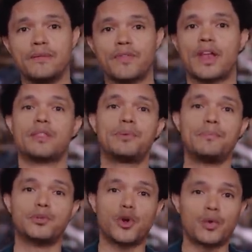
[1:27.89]
that other
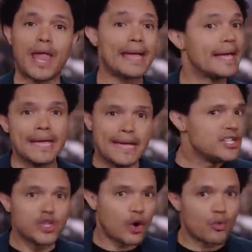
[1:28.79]
people don't like.
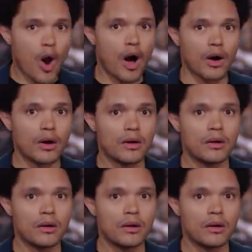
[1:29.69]
He's not wrong.